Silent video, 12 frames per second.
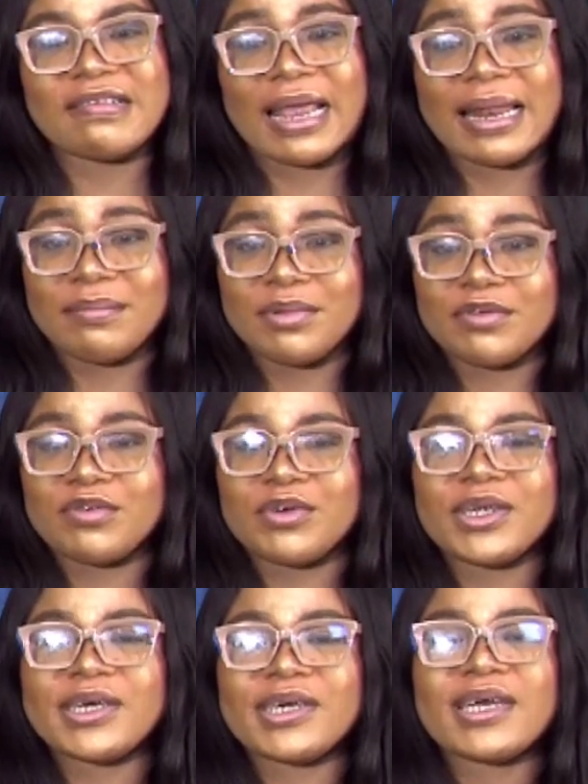in
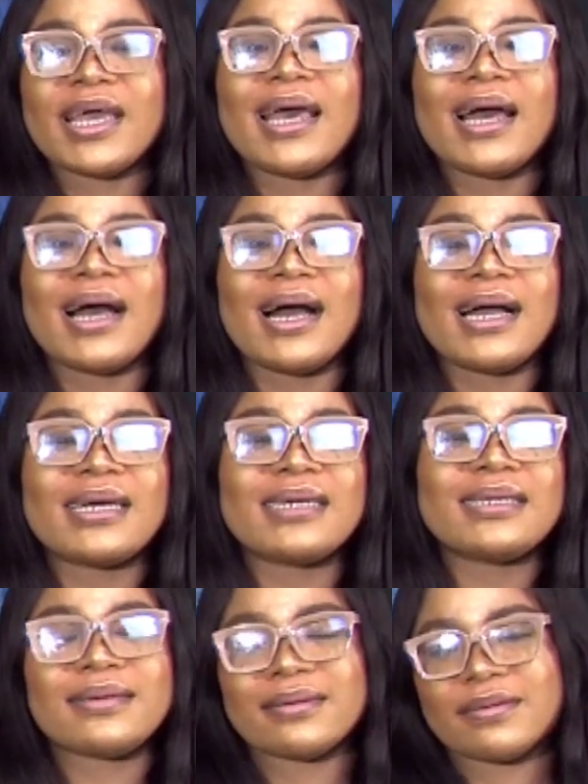Ambazonia,
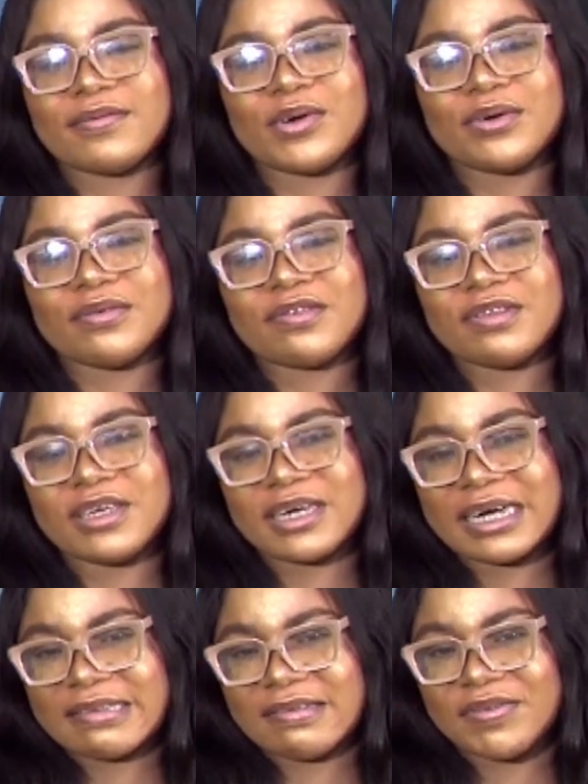and, of course, the
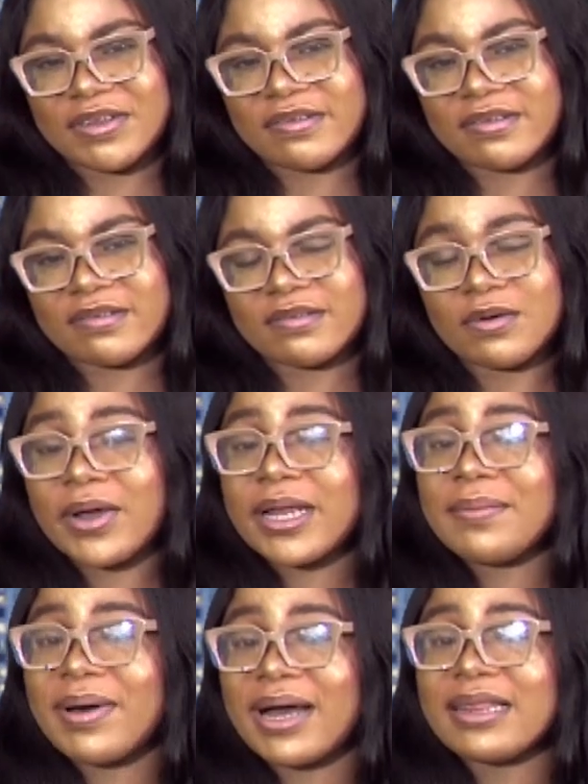activities.
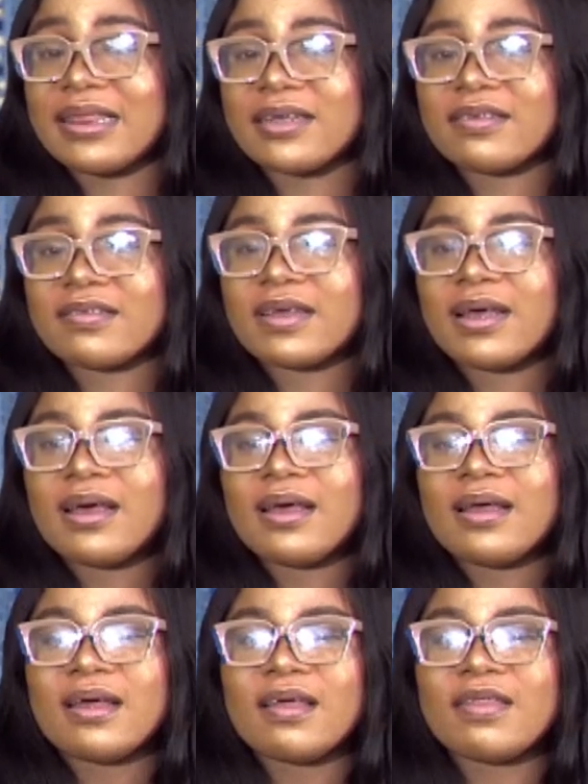Going by this,
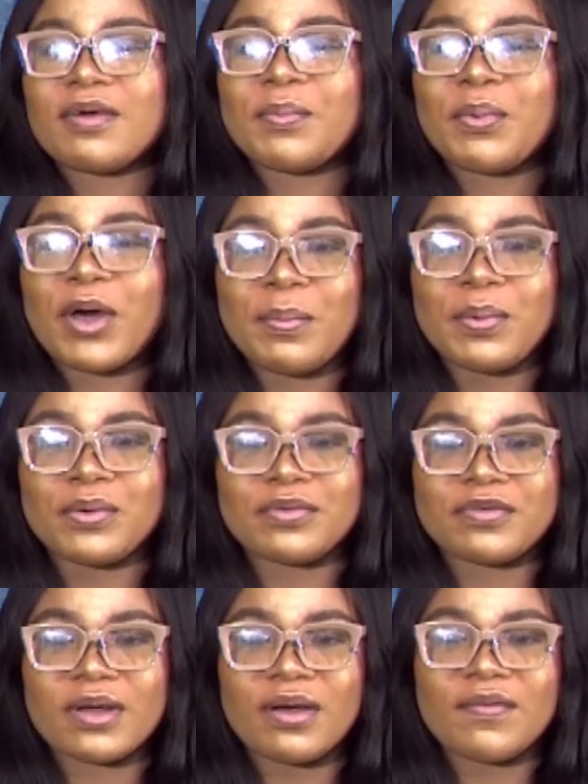the
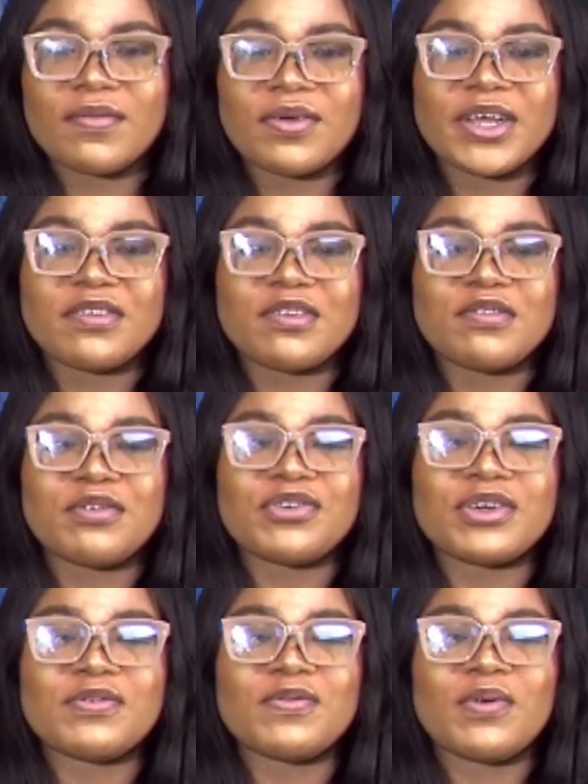purpose of the
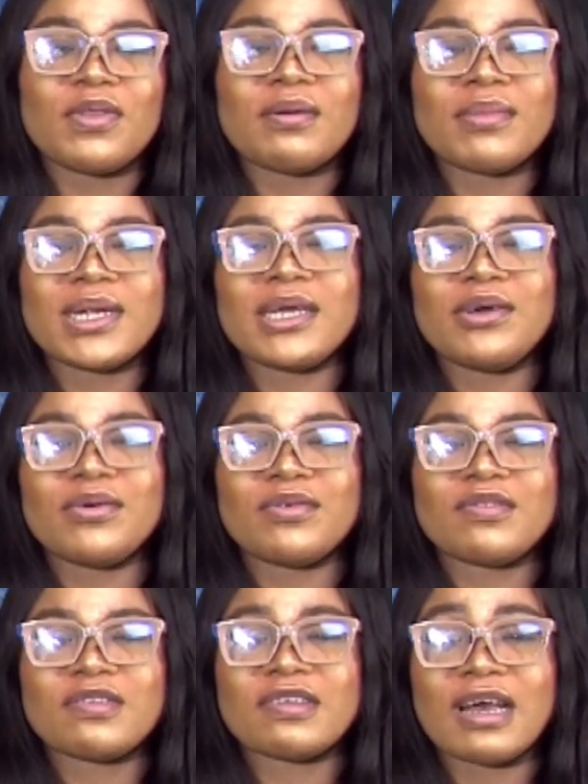institution for the Monday
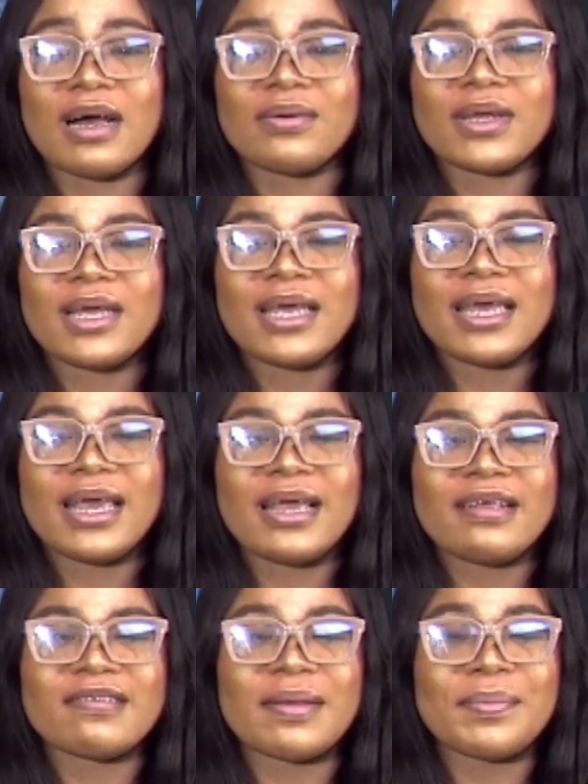ghost town
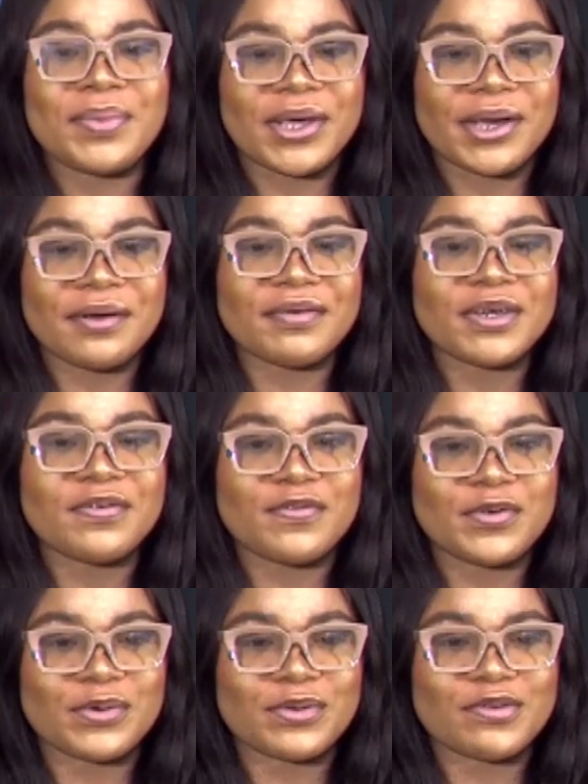is bearing
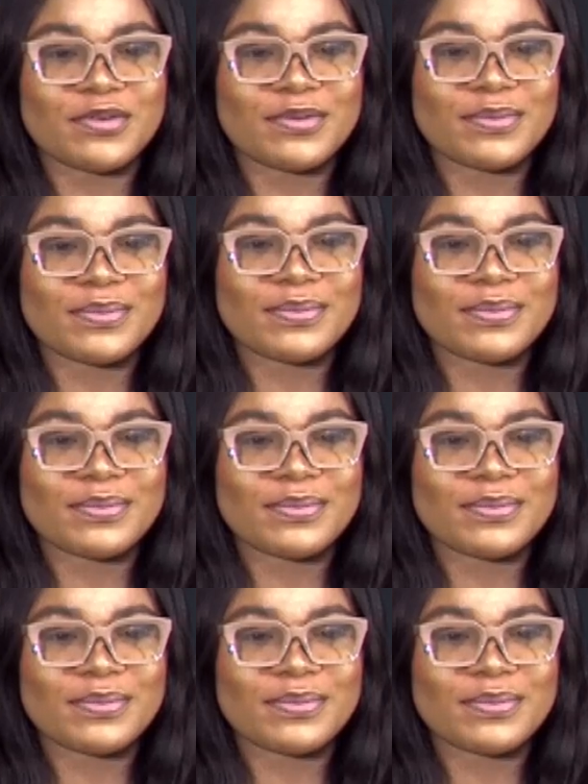fruits.